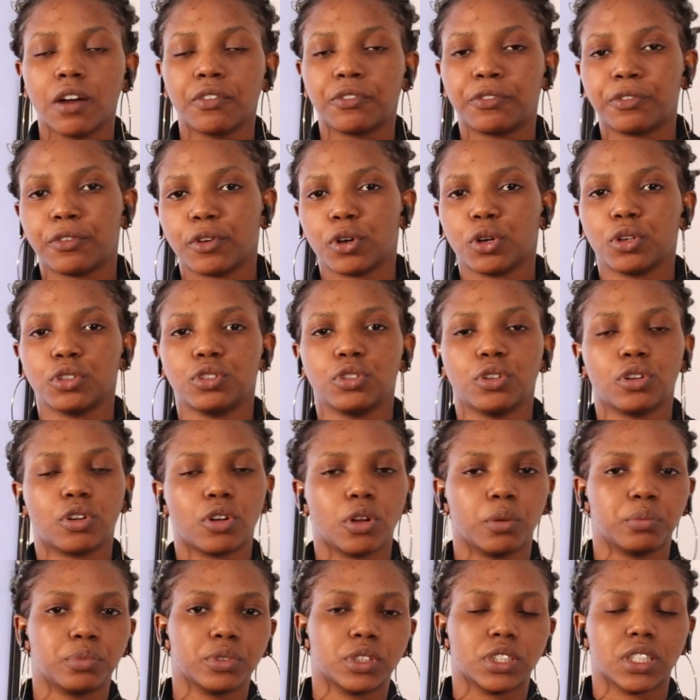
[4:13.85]
for your
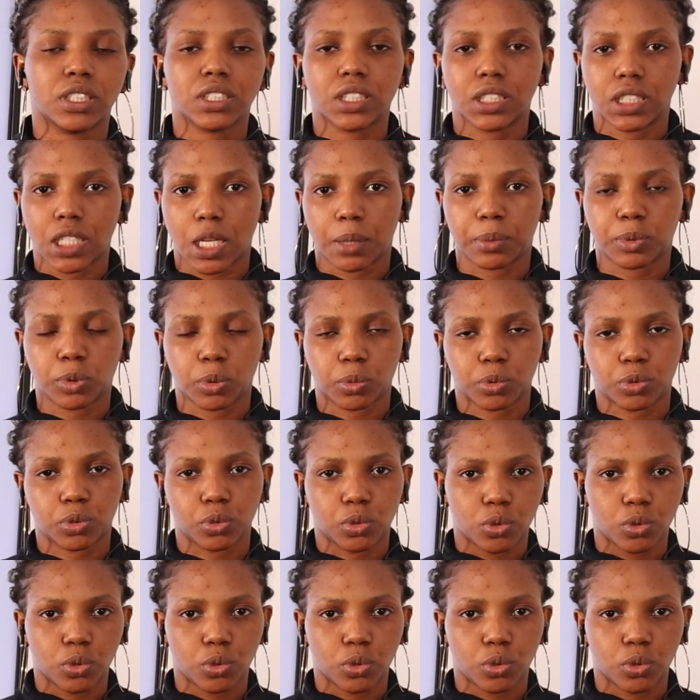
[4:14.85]
computers and laptops.